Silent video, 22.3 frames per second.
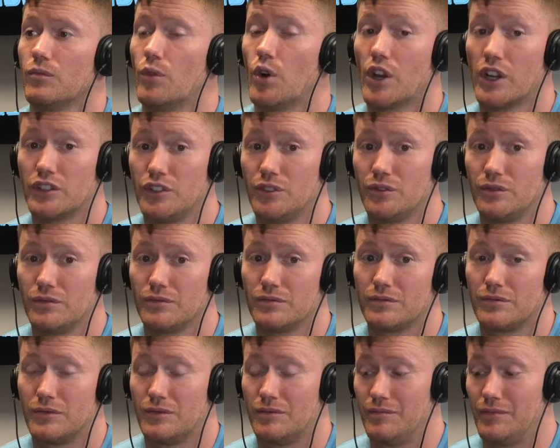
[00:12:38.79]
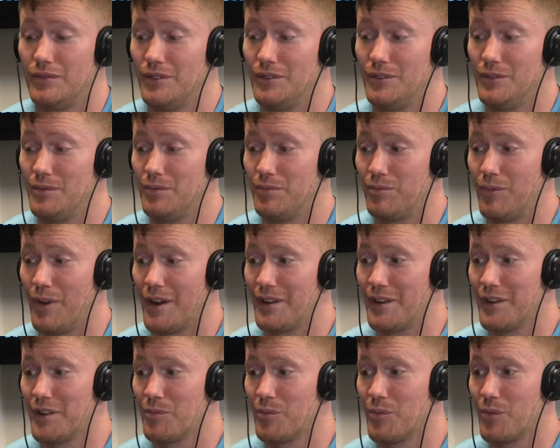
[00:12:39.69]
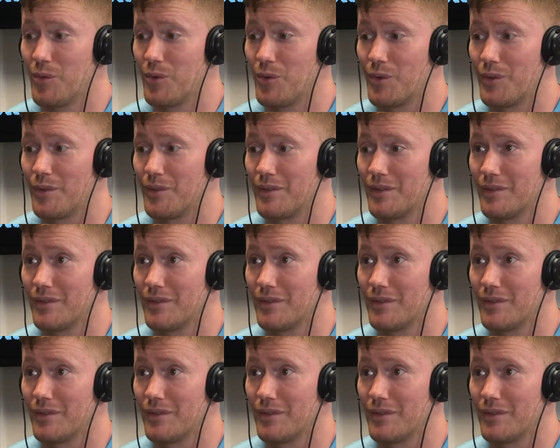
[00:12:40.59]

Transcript: Because you want to hear more.